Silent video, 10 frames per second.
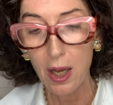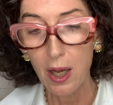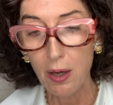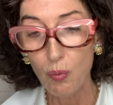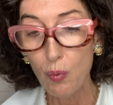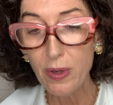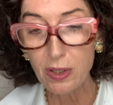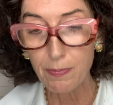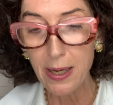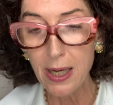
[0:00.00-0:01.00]
when we
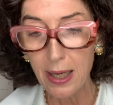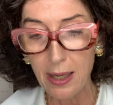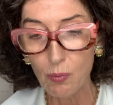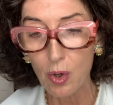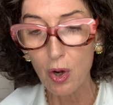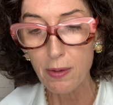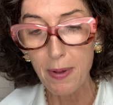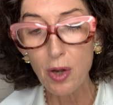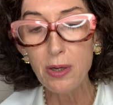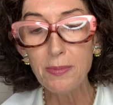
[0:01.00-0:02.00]
speak and we're on the
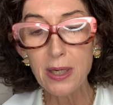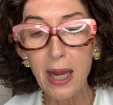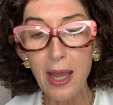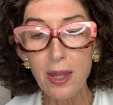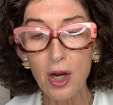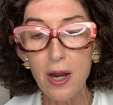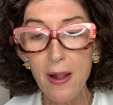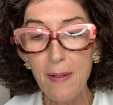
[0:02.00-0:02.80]
podium together.